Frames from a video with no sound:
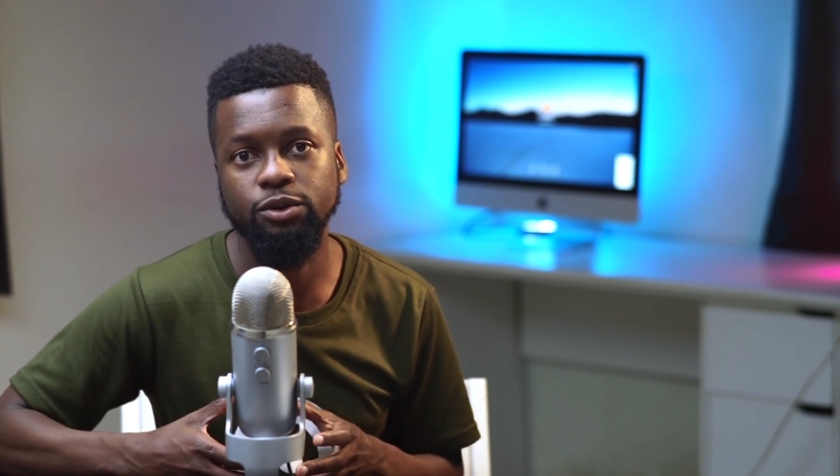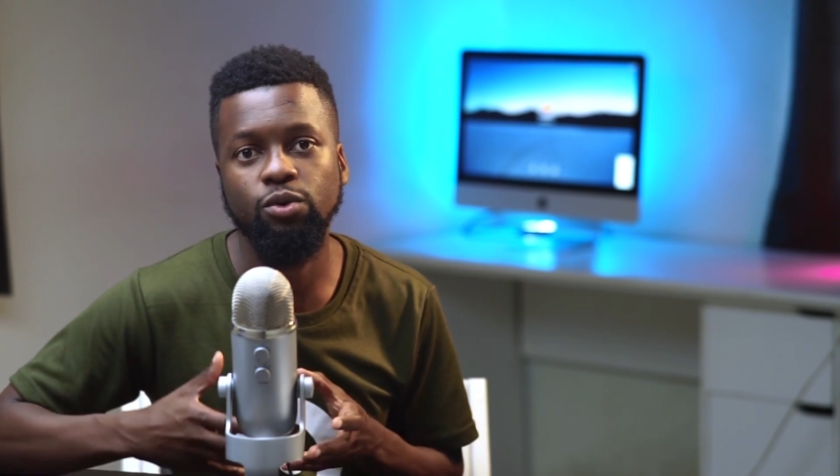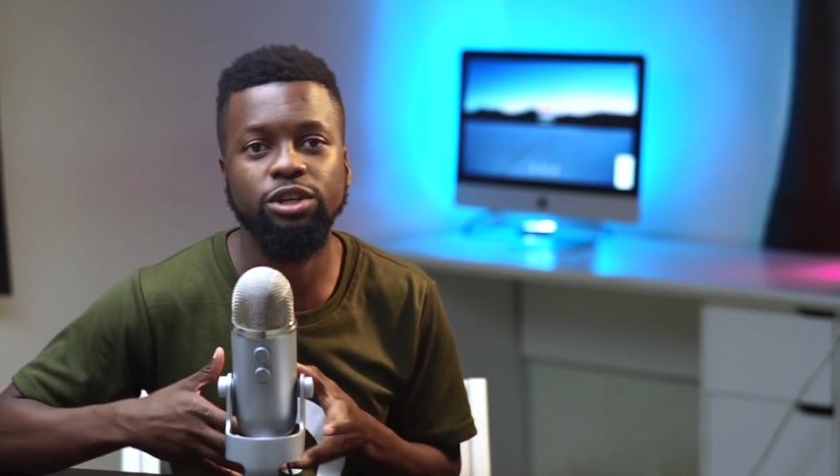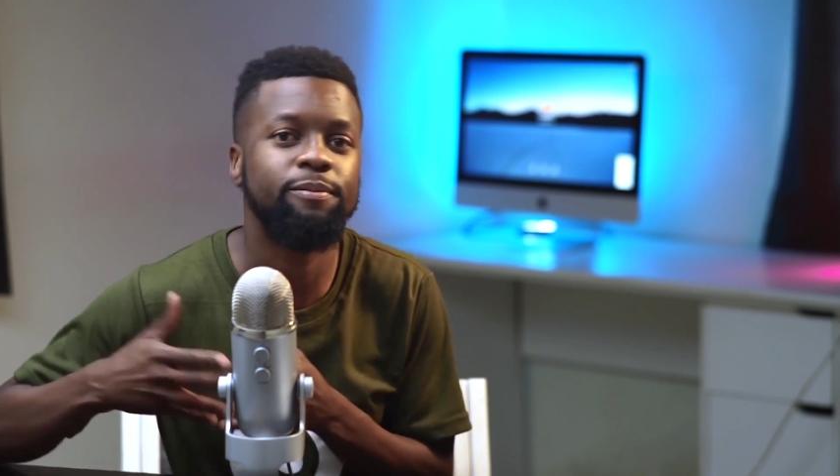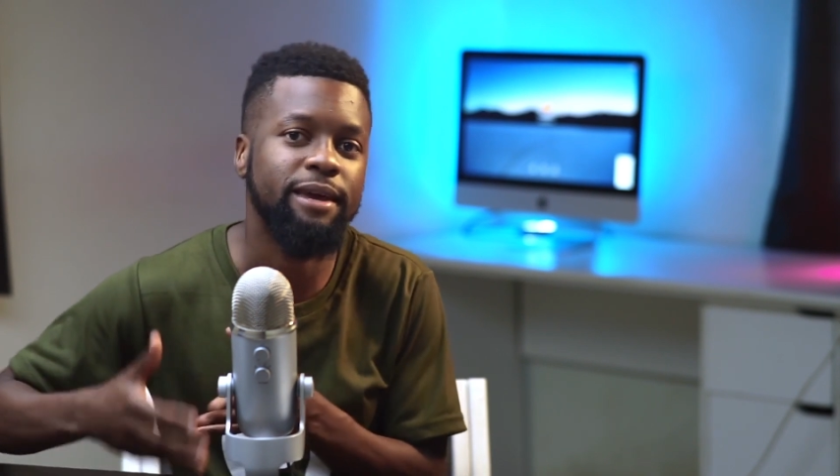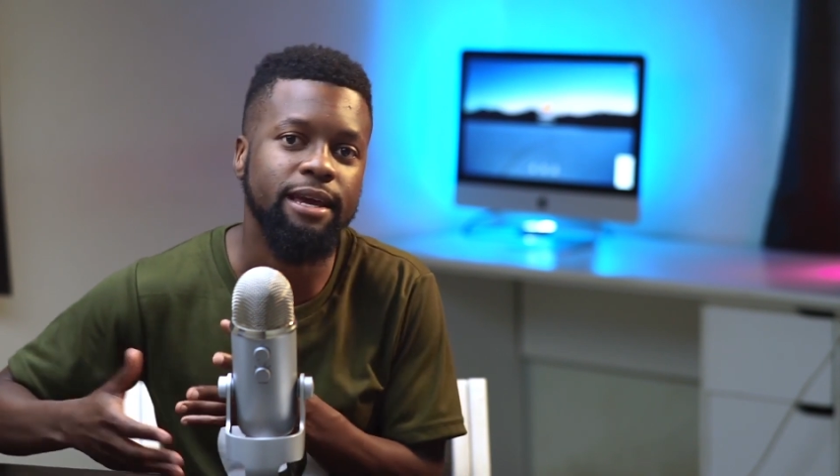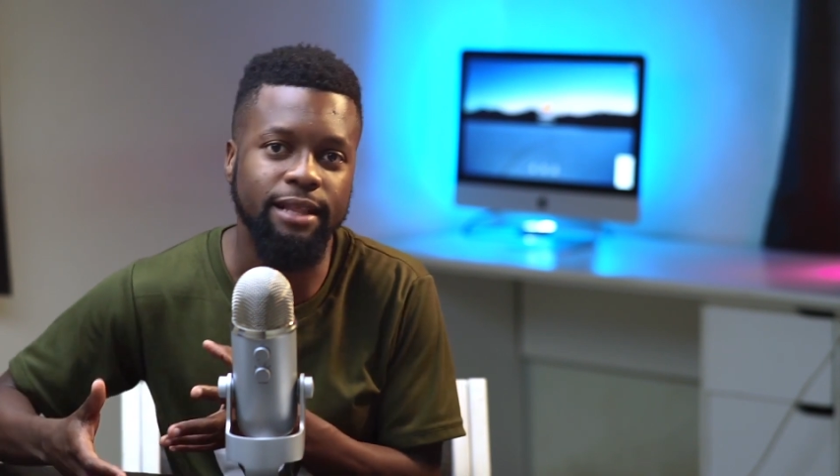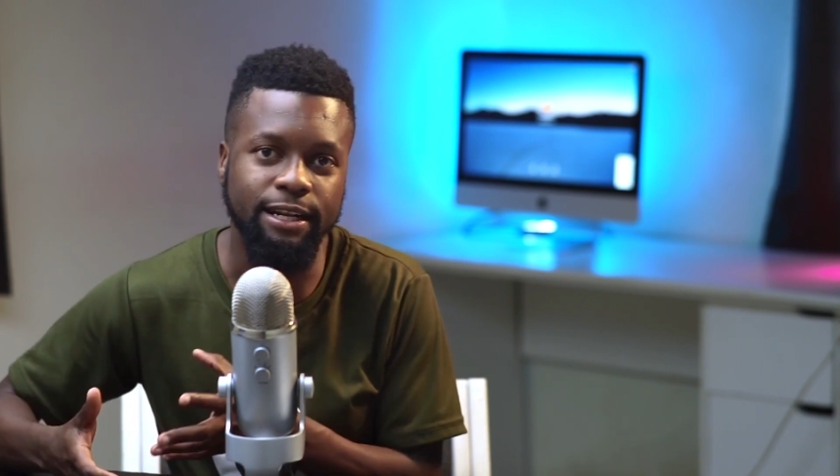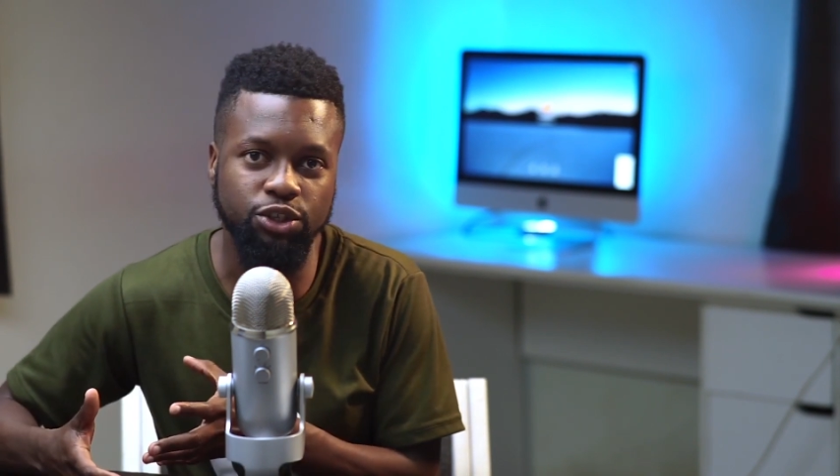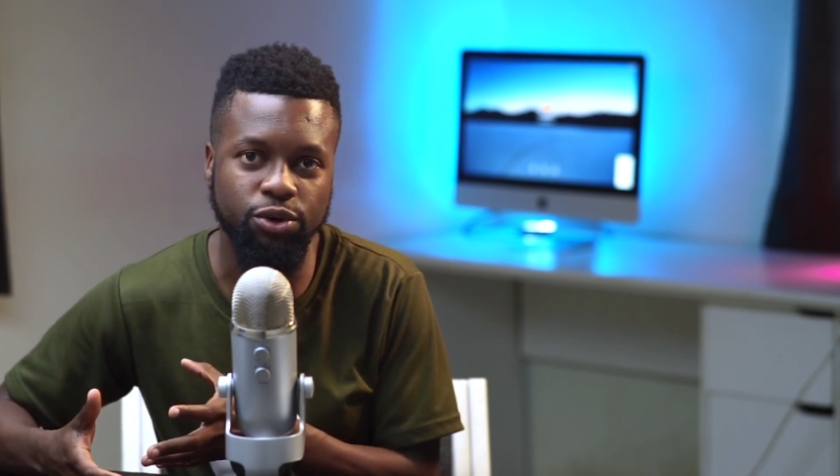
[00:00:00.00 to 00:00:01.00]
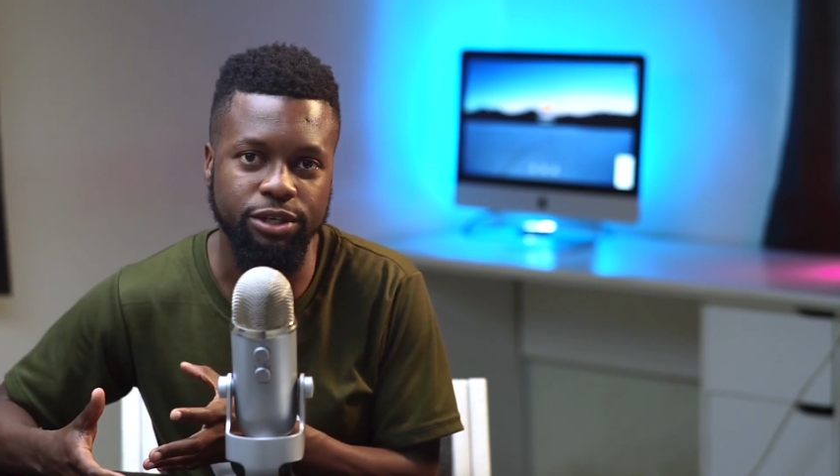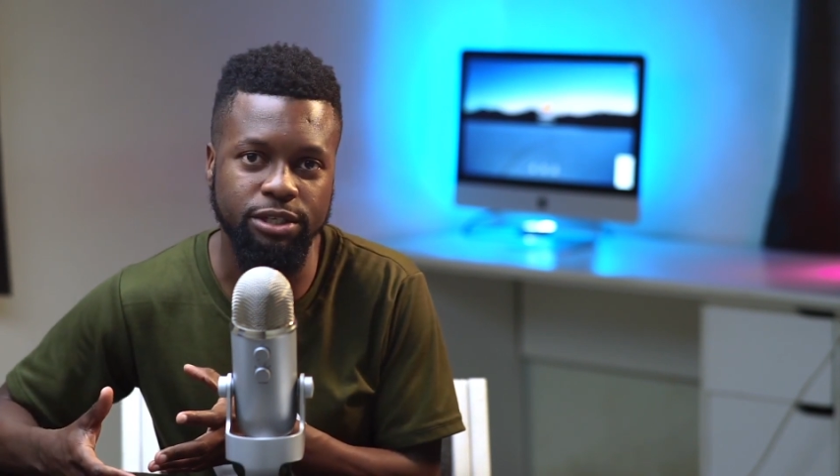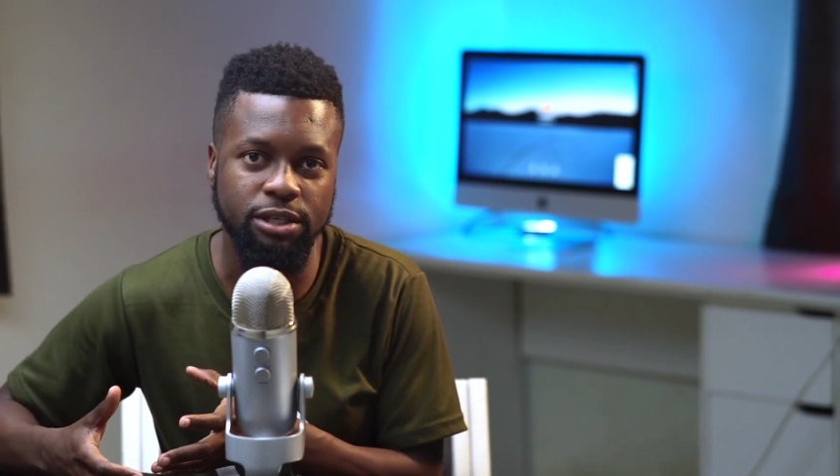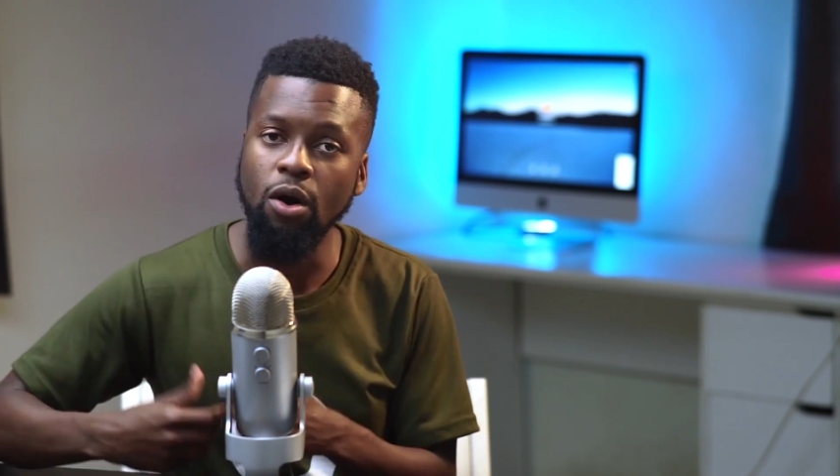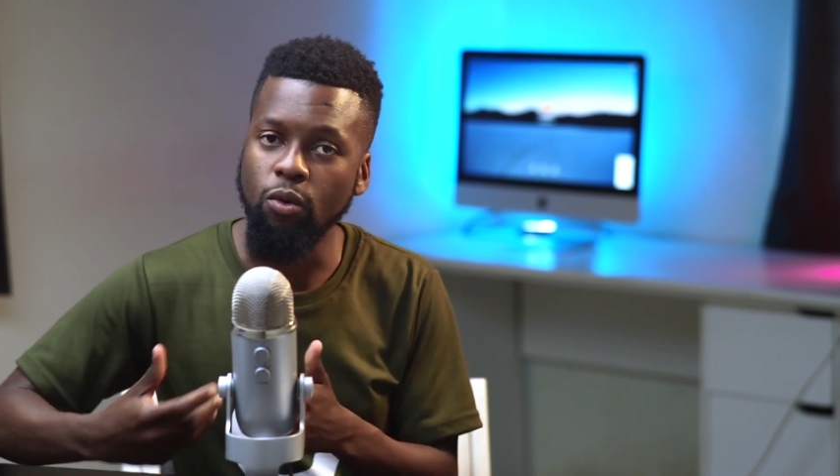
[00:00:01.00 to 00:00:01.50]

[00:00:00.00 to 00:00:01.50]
towards making that choice.